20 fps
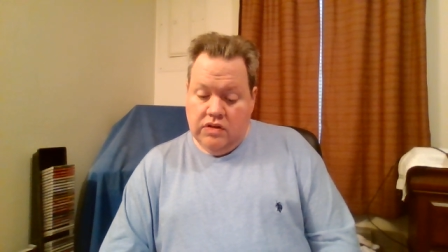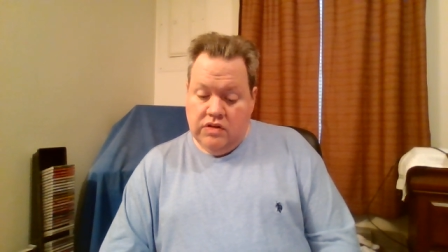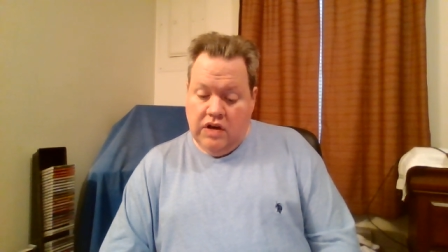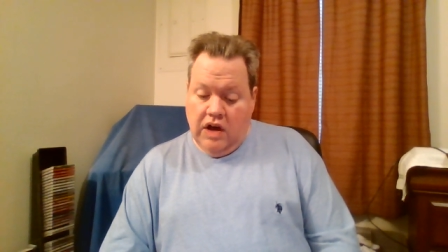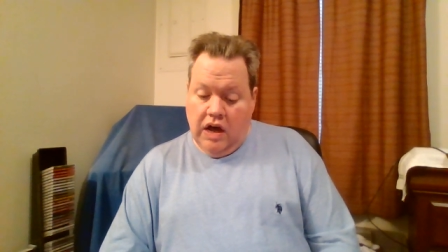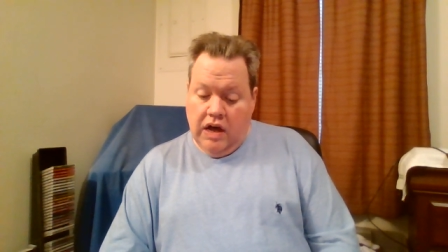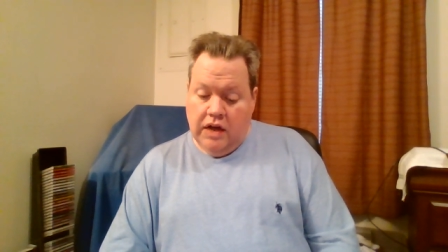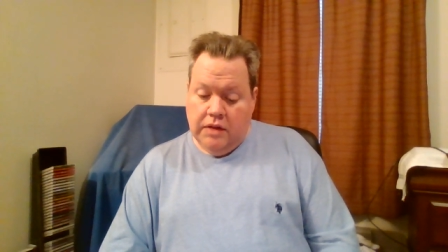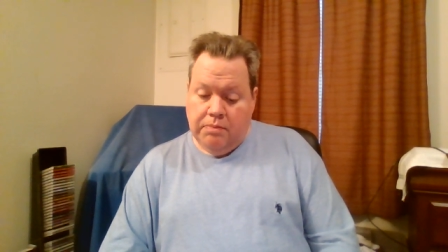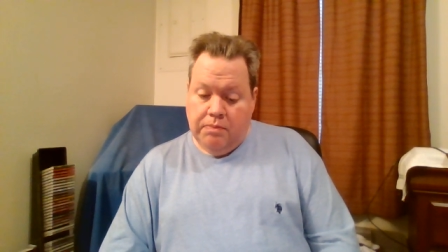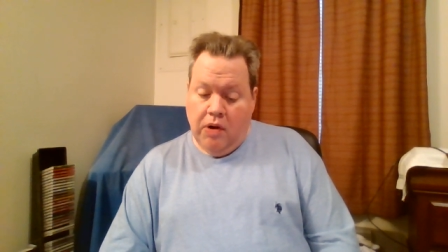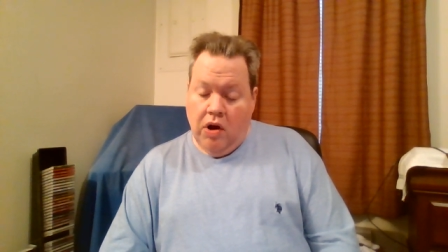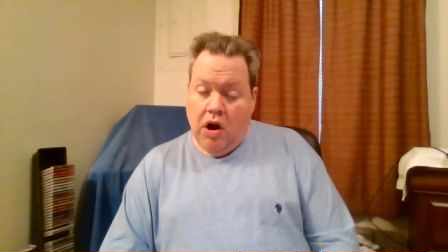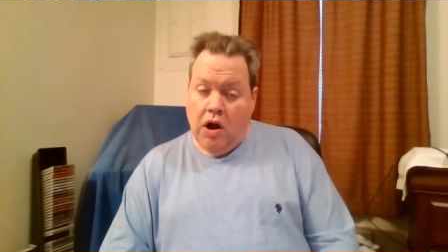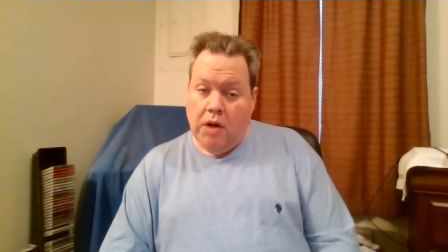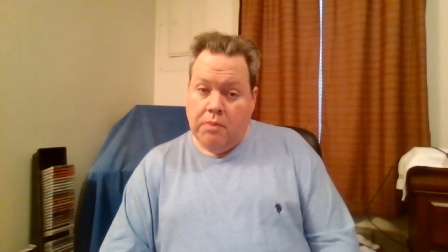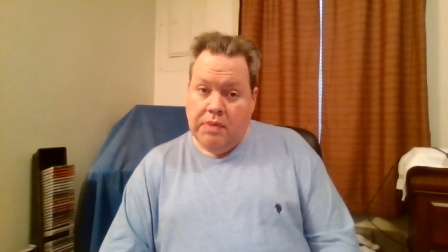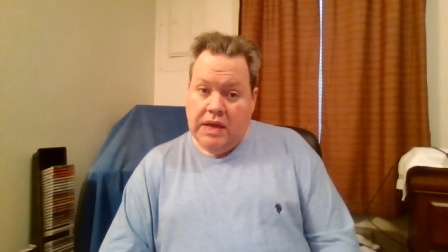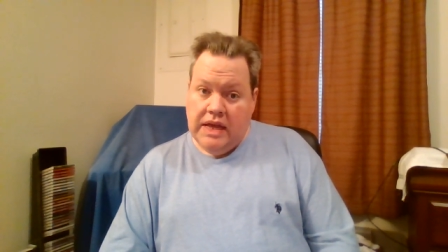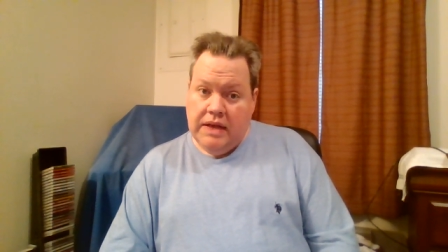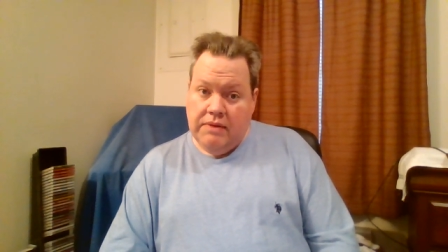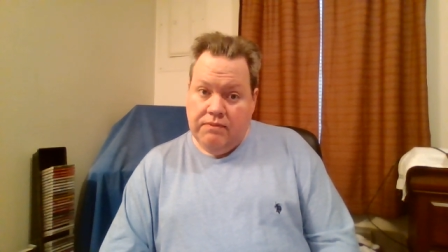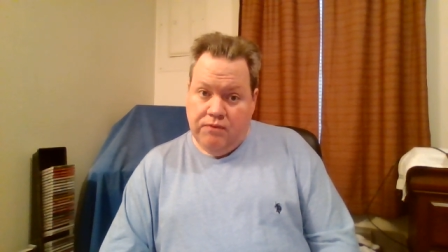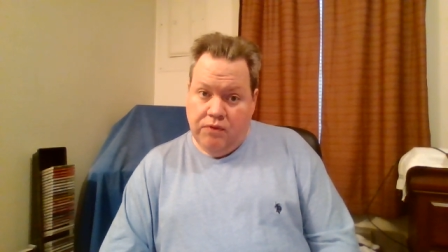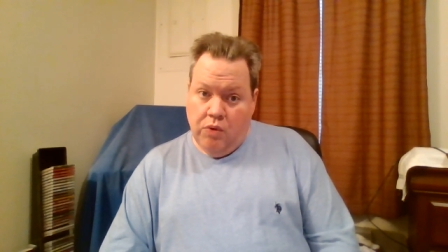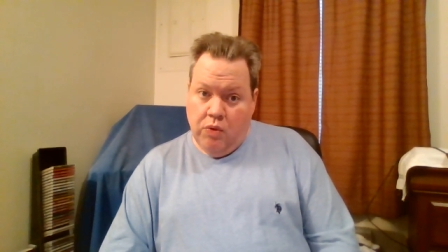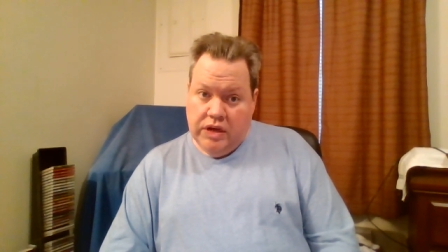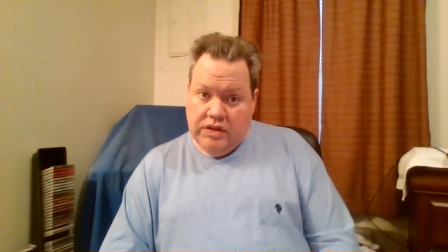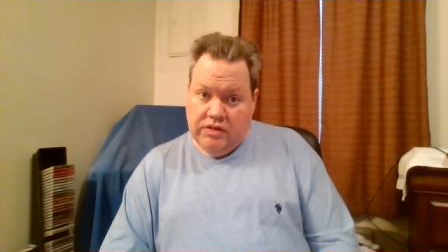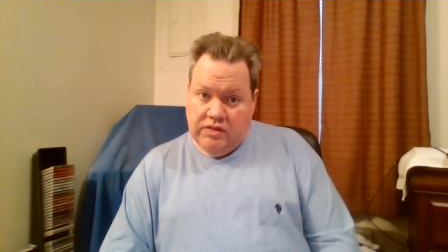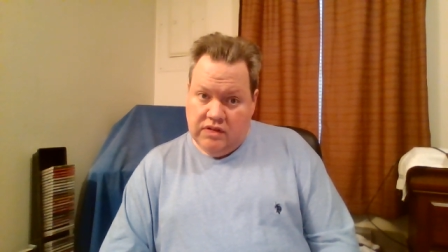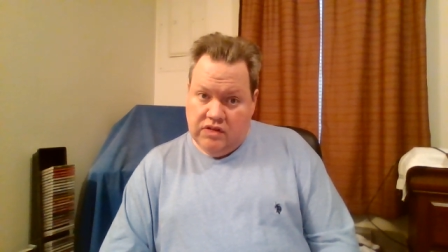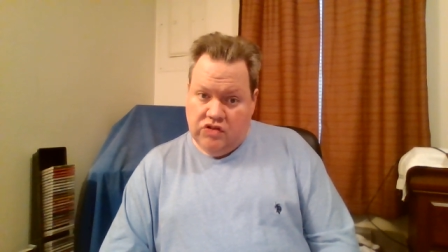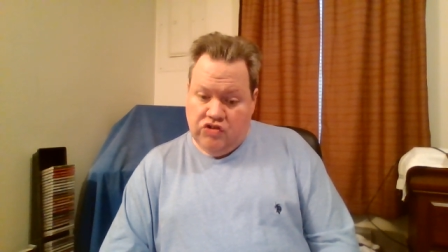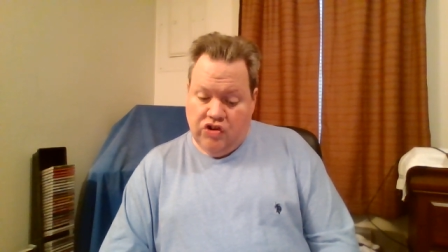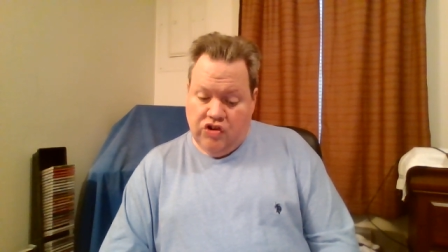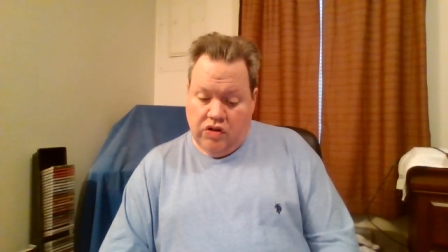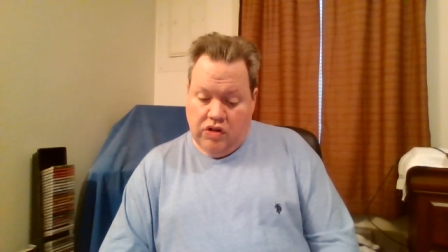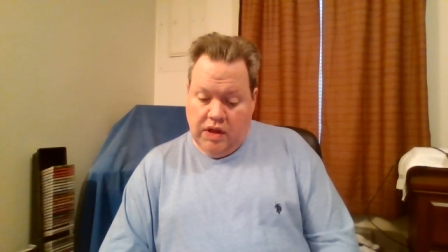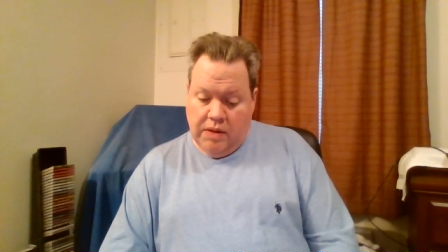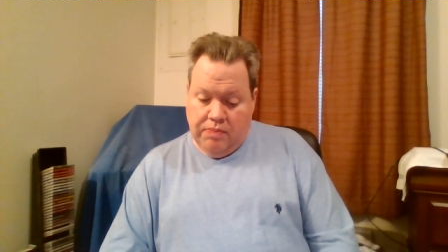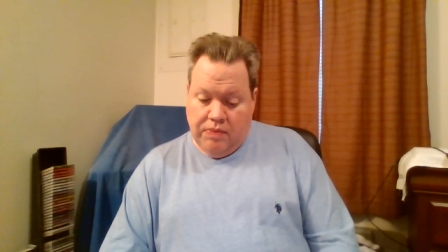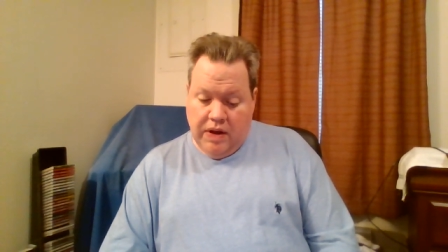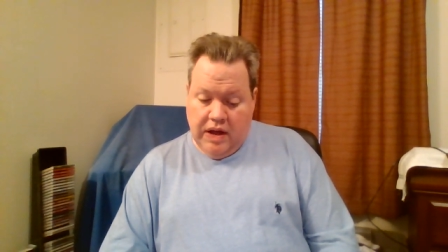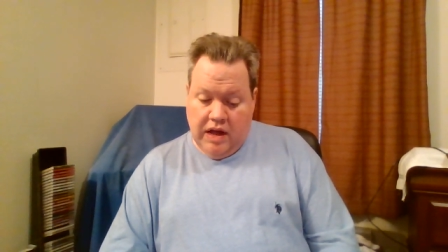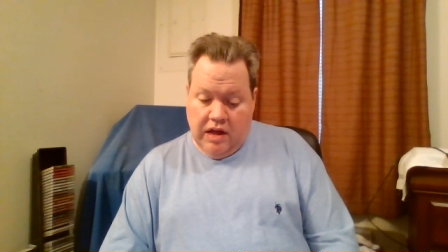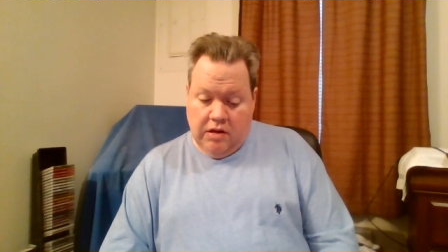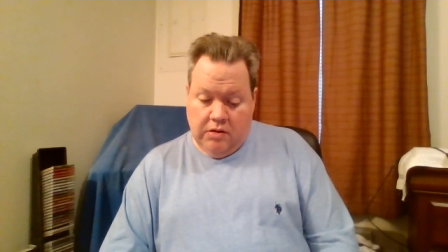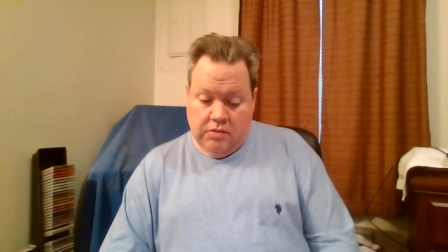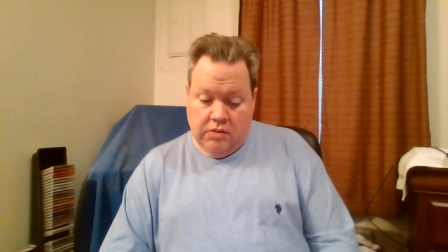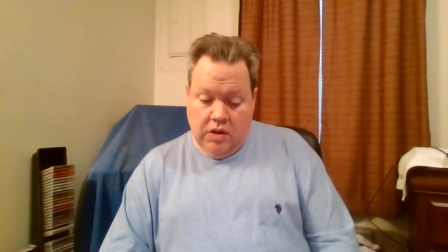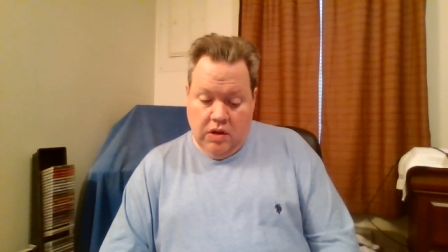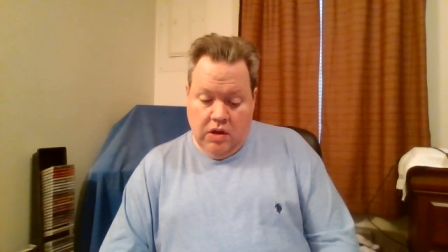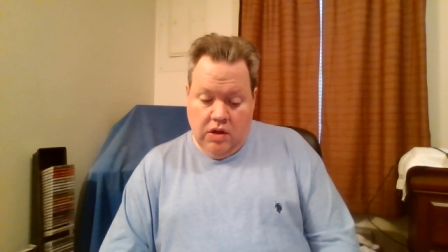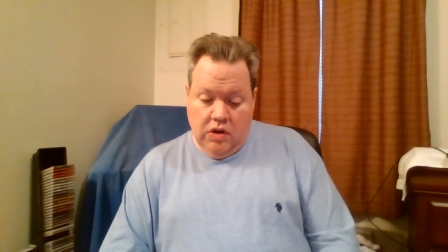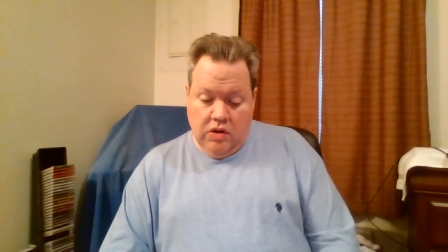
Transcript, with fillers: Todd Barbee voice Charlie Brown.